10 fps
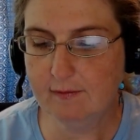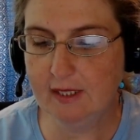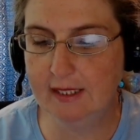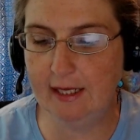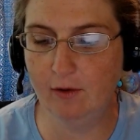
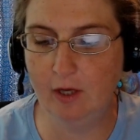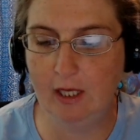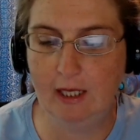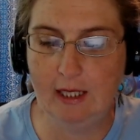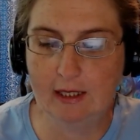Now,
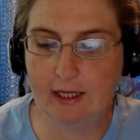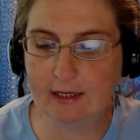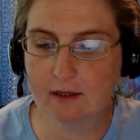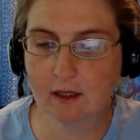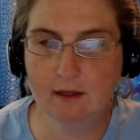last
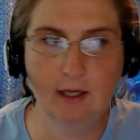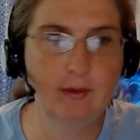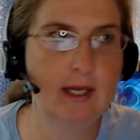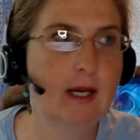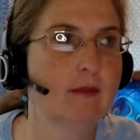card that we
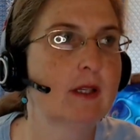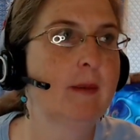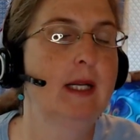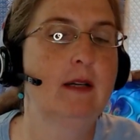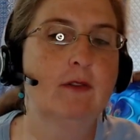have
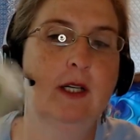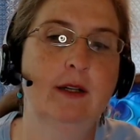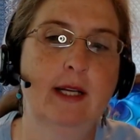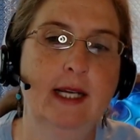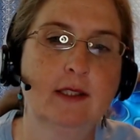coming in for you,
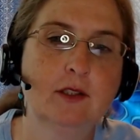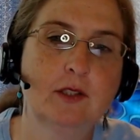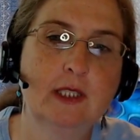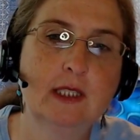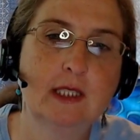Cancers,
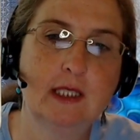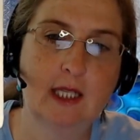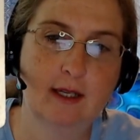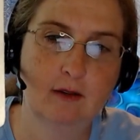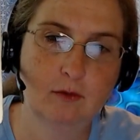is the
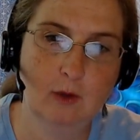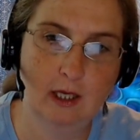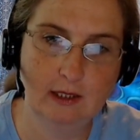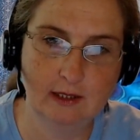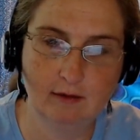Ten of
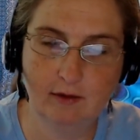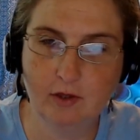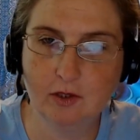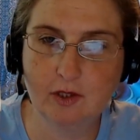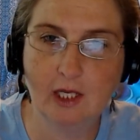Wands in
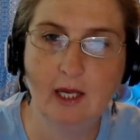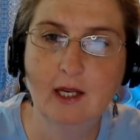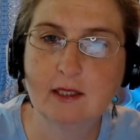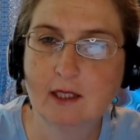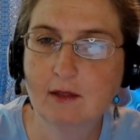reverse.
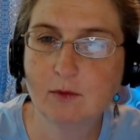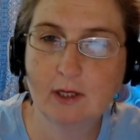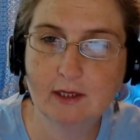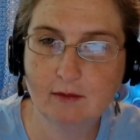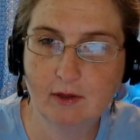Ten of
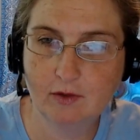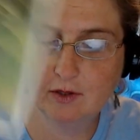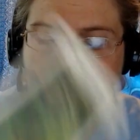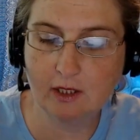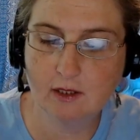Wands in reverse
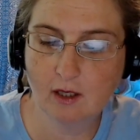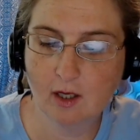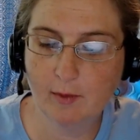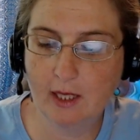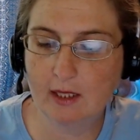does talk
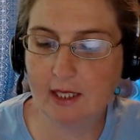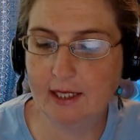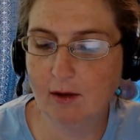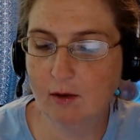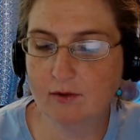about letting
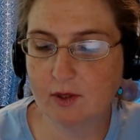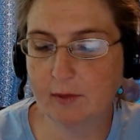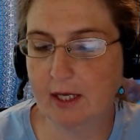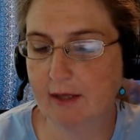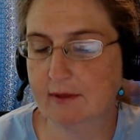go of some
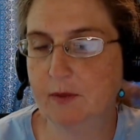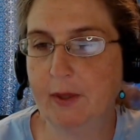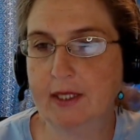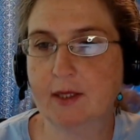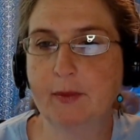kind of
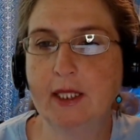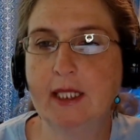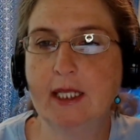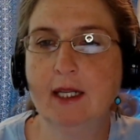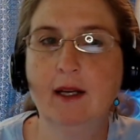
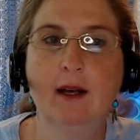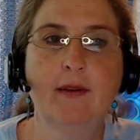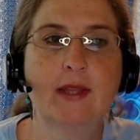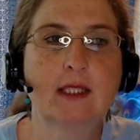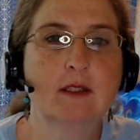responsibility.
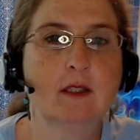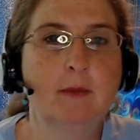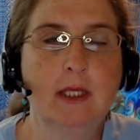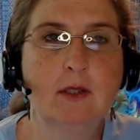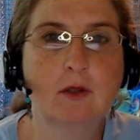This could
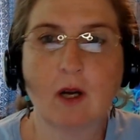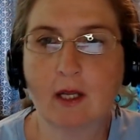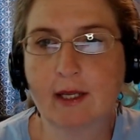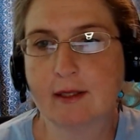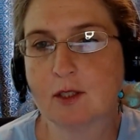be you
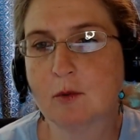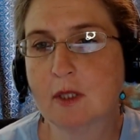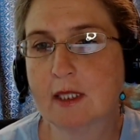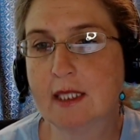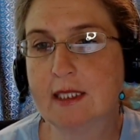calling into
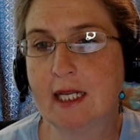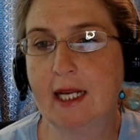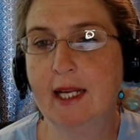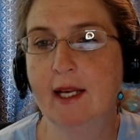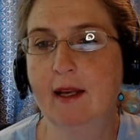work that
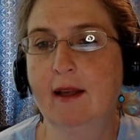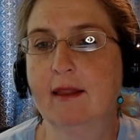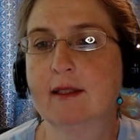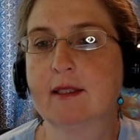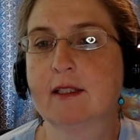day.
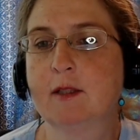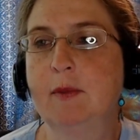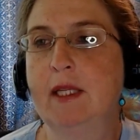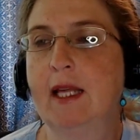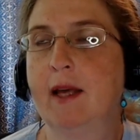This could be
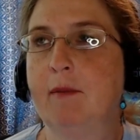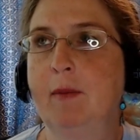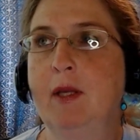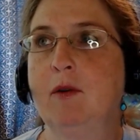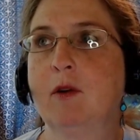that
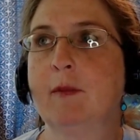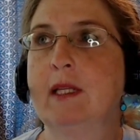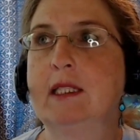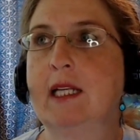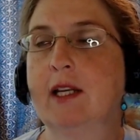maybe you
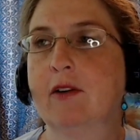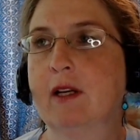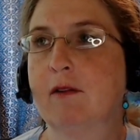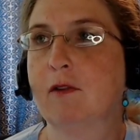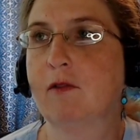normally take your
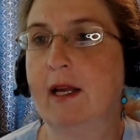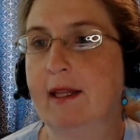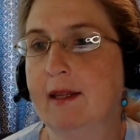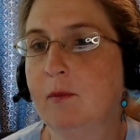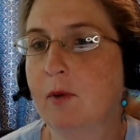kid for
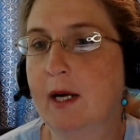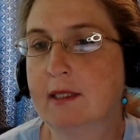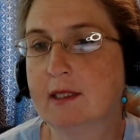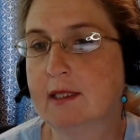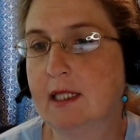violin
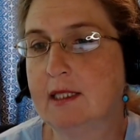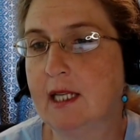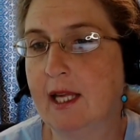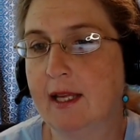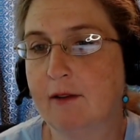practice that
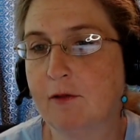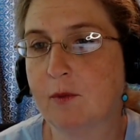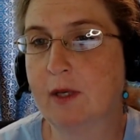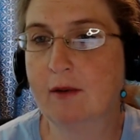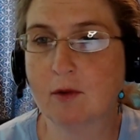day, and for
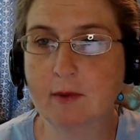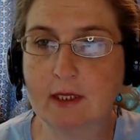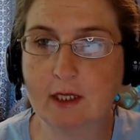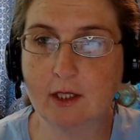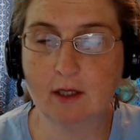whatever
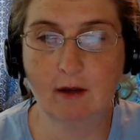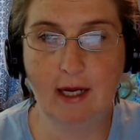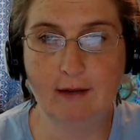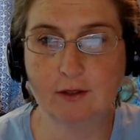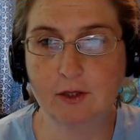reason you don't
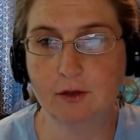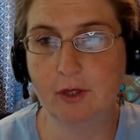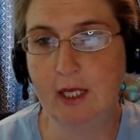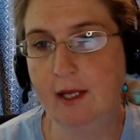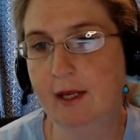have to.
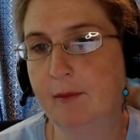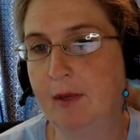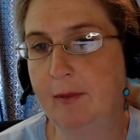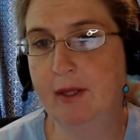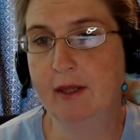
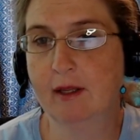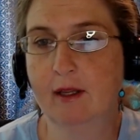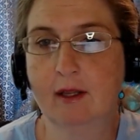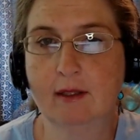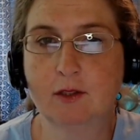Maybe
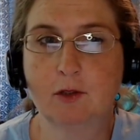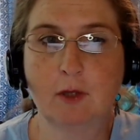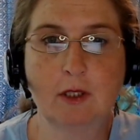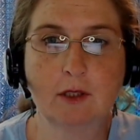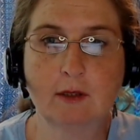the
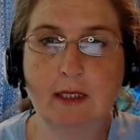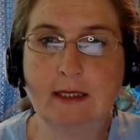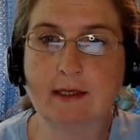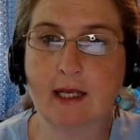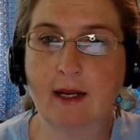instructor
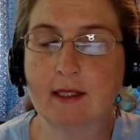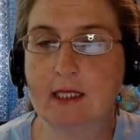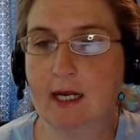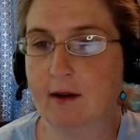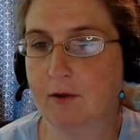is out of
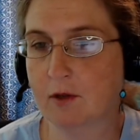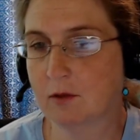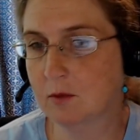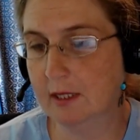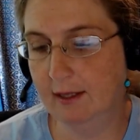town or
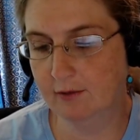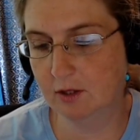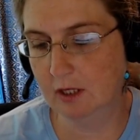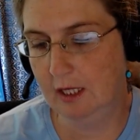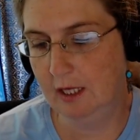whatever,
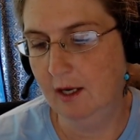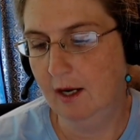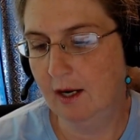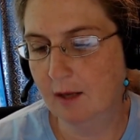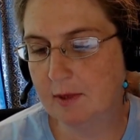
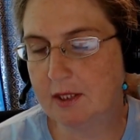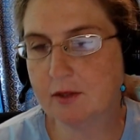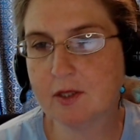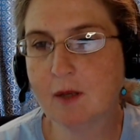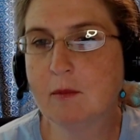uh, but there's
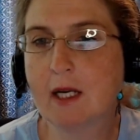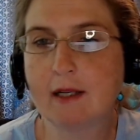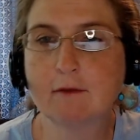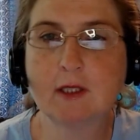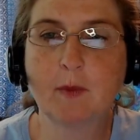some kind
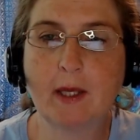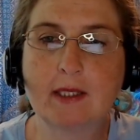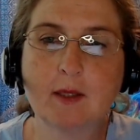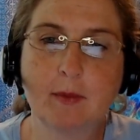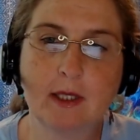of
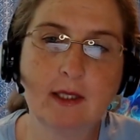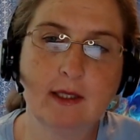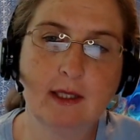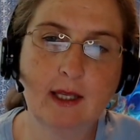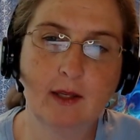responsibility
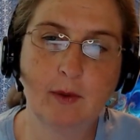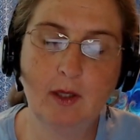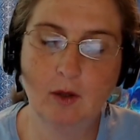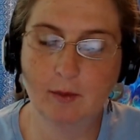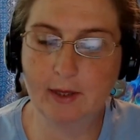that you would
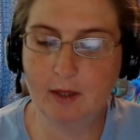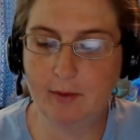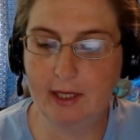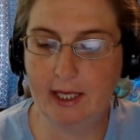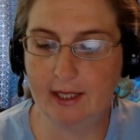normally
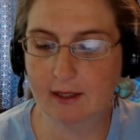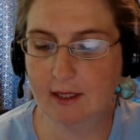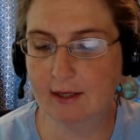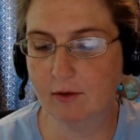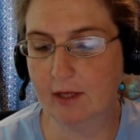be
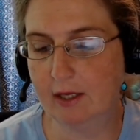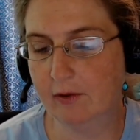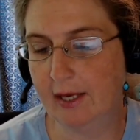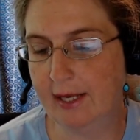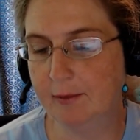handling or that you
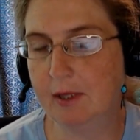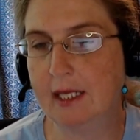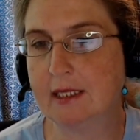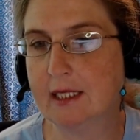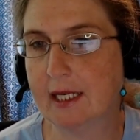had
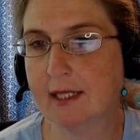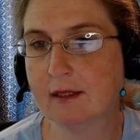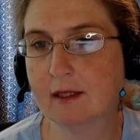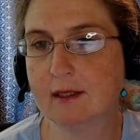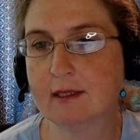planned to
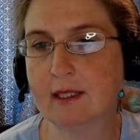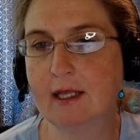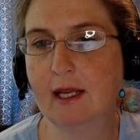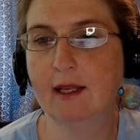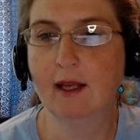handle on Sunday